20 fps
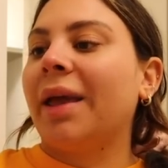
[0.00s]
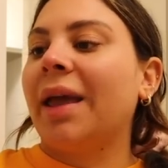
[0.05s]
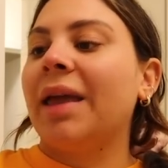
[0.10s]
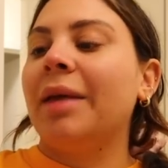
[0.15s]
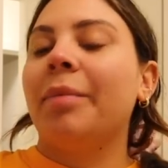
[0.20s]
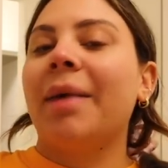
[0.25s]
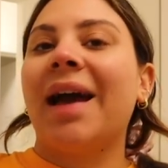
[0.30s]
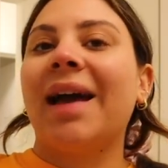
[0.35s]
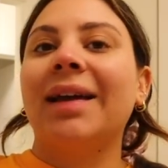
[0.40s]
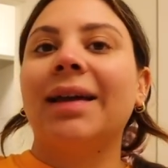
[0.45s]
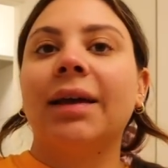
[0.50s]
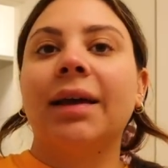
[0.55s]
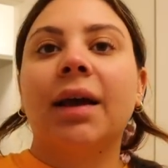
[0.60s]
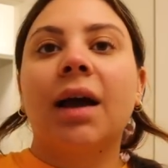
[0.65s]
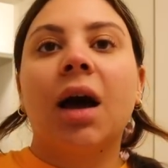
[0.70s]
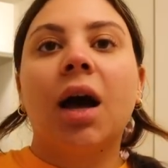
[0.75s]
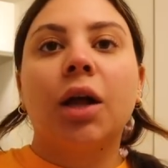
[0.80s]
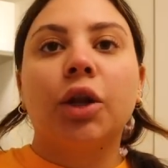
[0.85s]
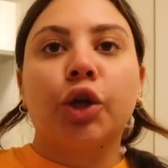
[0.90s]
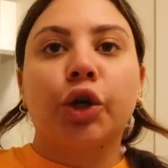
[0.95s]
K-Back
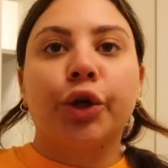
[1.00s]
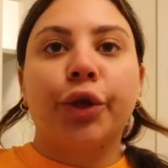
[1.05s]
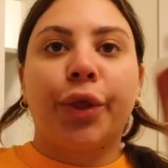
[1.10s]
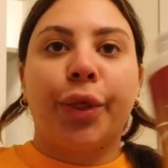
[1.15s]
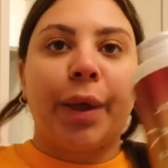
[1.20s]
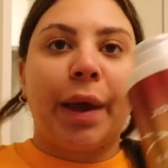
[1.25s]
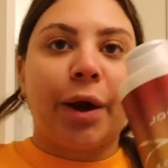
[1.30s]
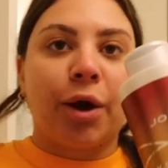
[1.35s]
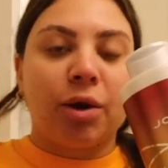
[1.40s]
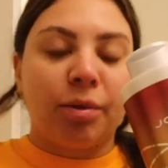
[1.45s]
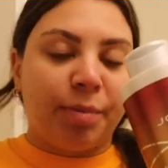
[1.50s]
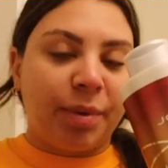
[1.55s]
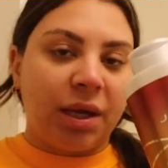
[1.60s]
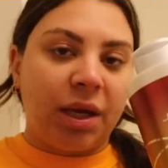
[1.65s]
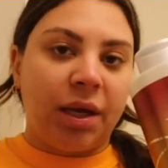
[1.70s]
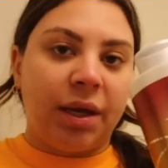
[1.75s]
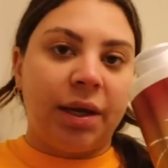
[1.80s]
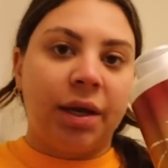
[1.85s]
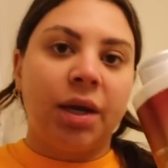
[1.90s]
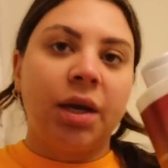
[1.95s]
Color
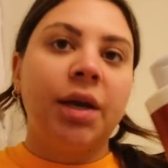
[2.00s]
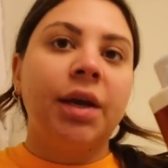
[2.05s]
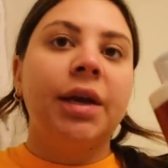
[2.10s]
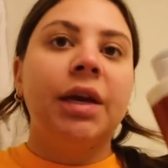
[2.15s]
Therapy